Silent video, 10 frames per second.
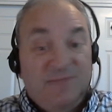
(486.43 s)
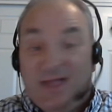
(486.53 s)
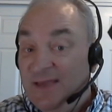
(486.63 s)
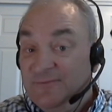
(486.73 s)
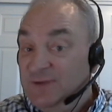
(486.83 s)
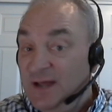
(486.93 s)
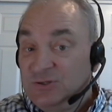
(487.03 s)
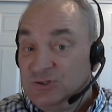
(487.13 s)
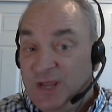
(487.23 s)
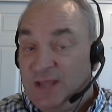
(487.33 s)
I have not
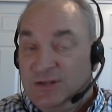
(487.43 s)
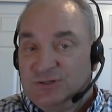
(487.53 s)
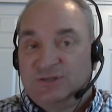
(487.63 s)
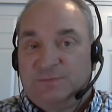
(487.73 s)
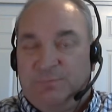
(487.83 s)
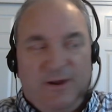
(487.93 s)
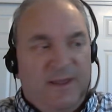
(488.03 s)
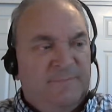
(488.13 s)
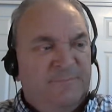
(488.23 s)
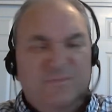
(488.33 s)
changed the spring.